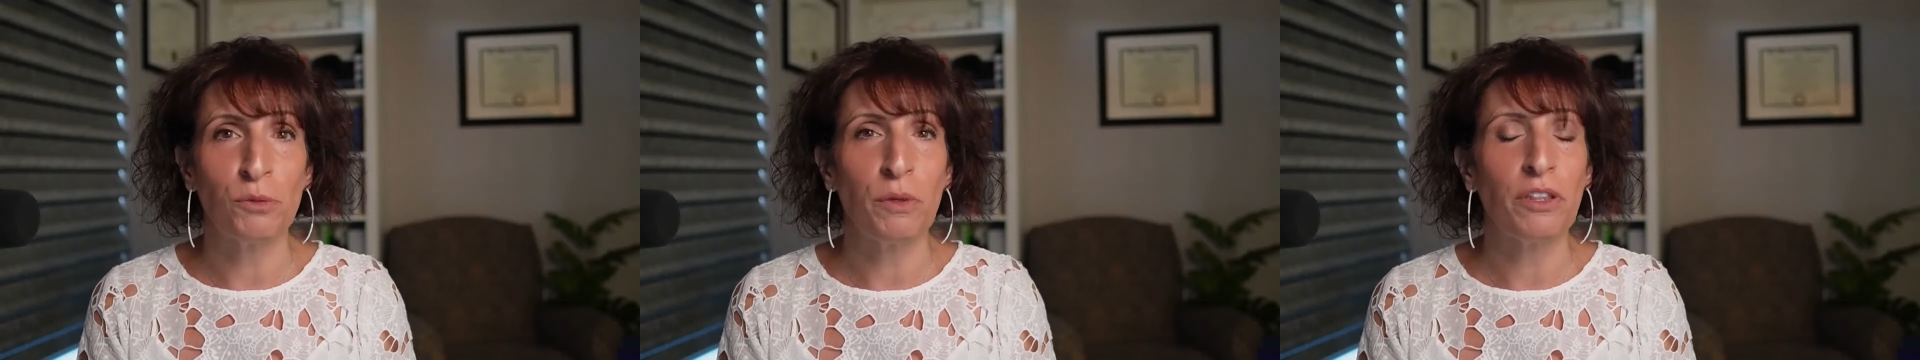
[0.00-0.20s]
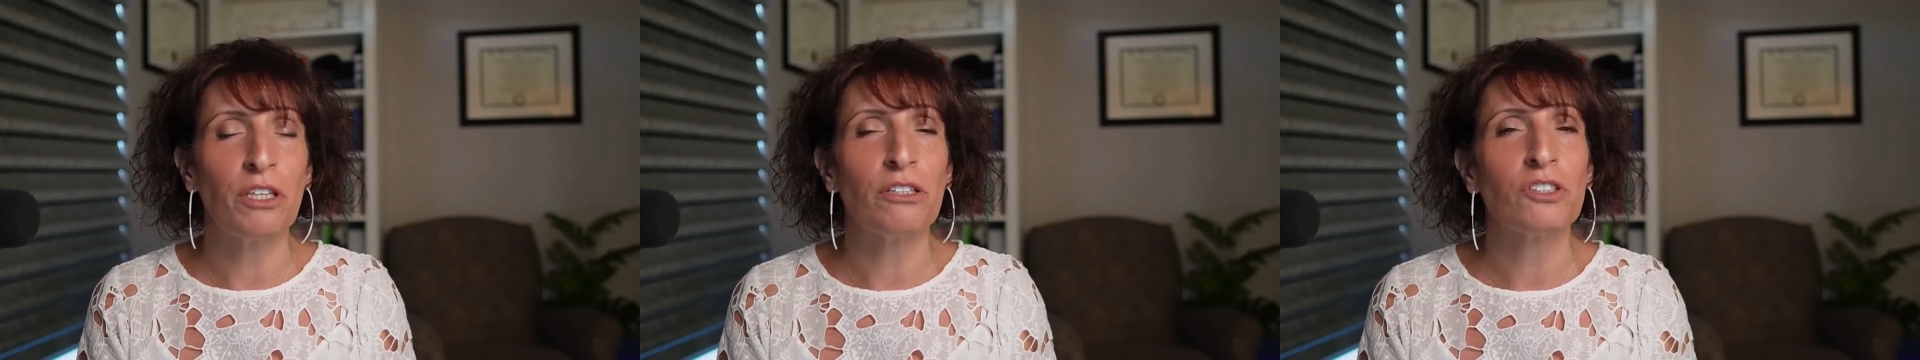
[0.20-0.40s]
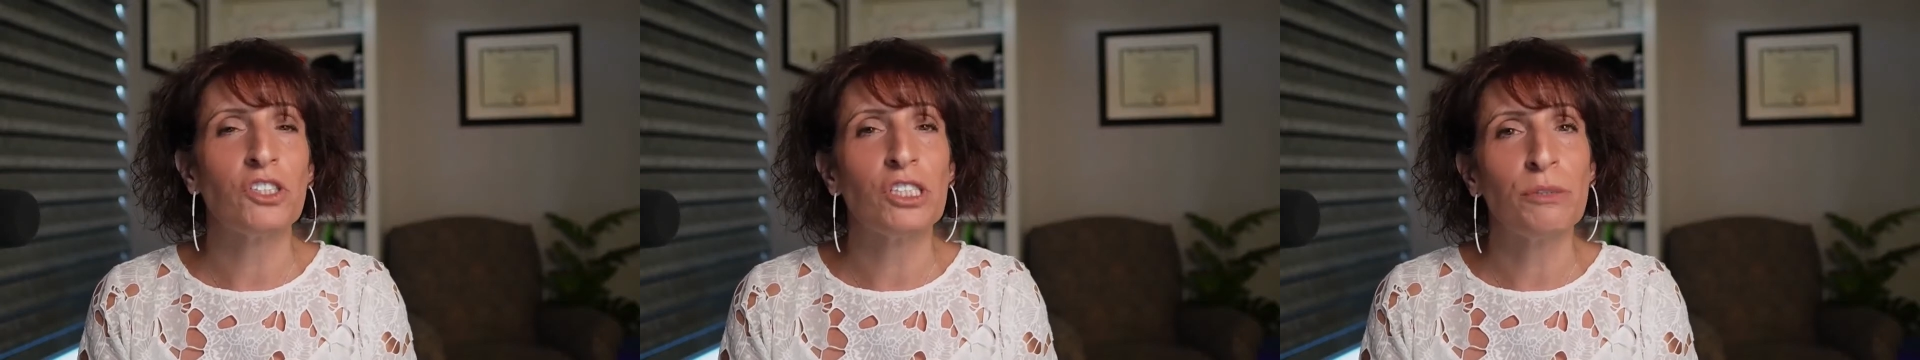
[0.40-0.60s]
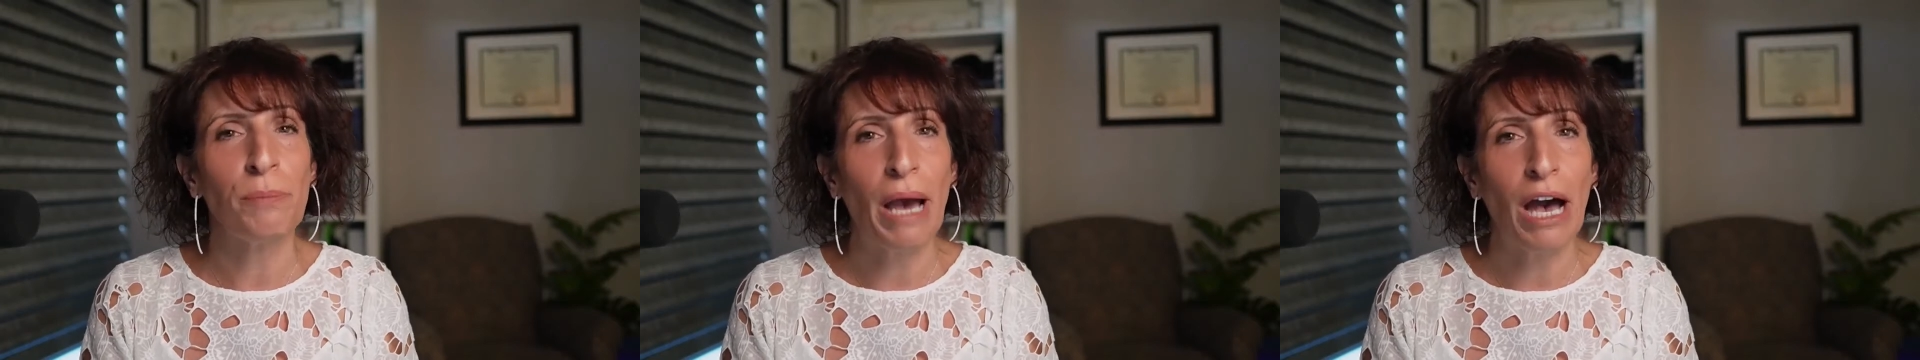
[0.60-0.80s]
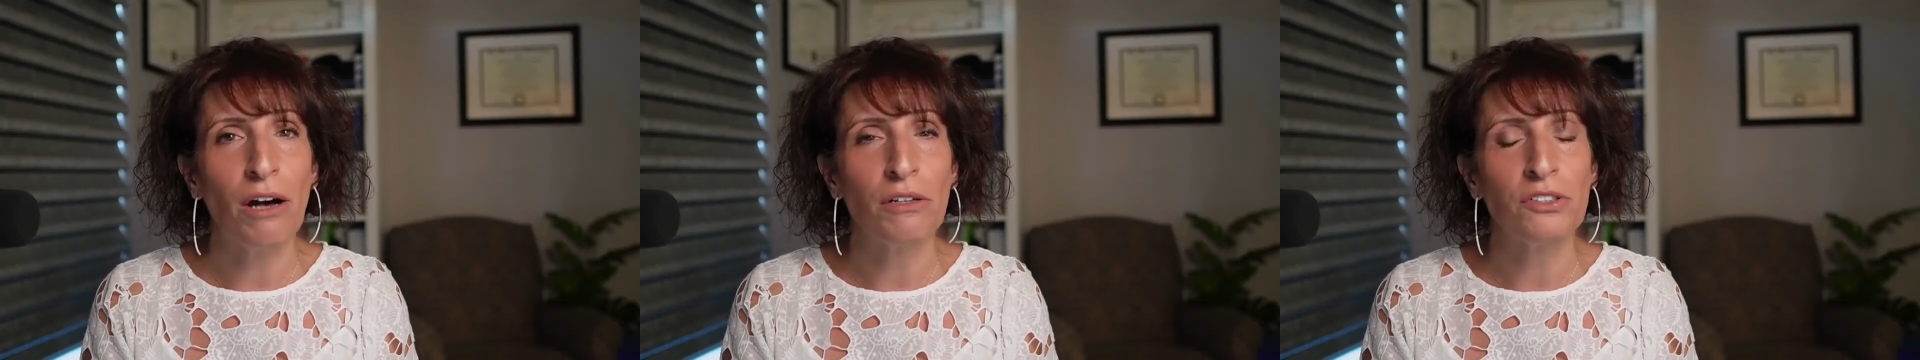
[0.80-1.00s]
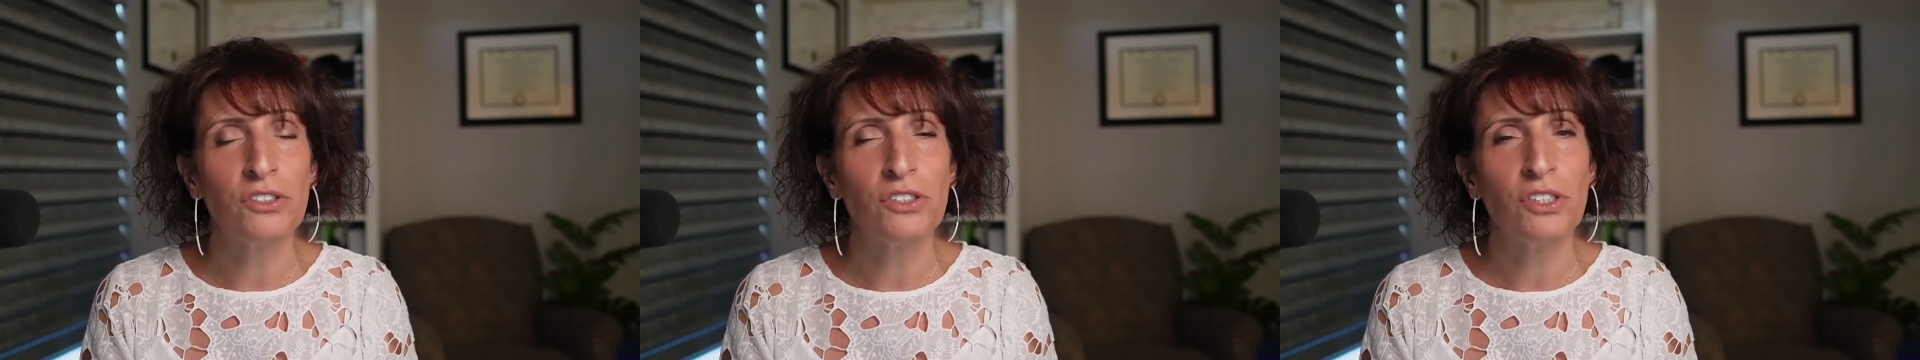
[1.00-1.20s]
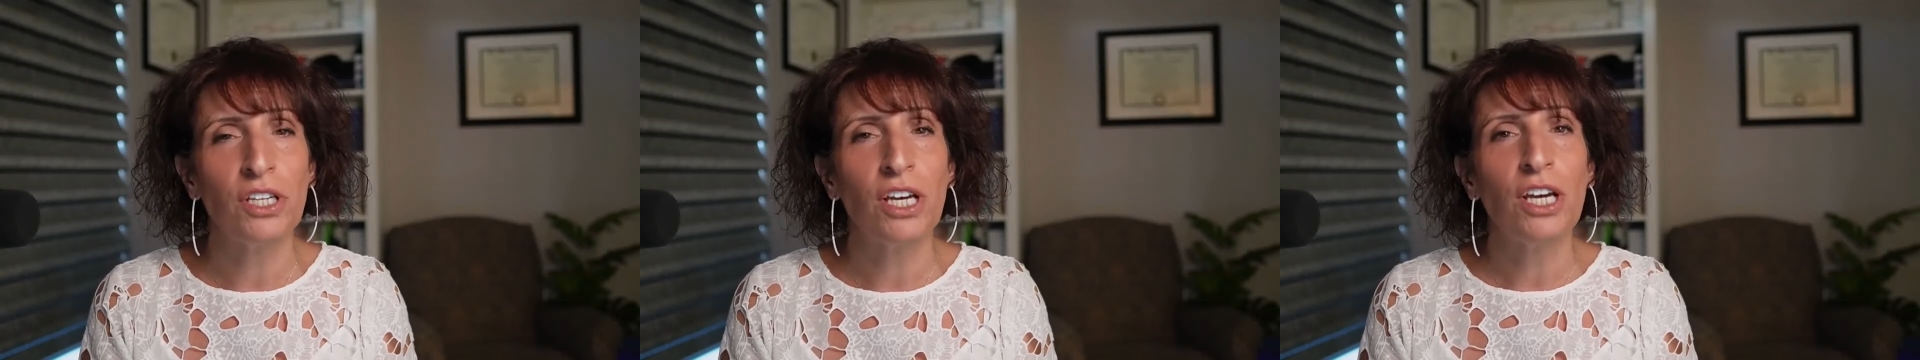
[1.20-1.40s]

with your spouse,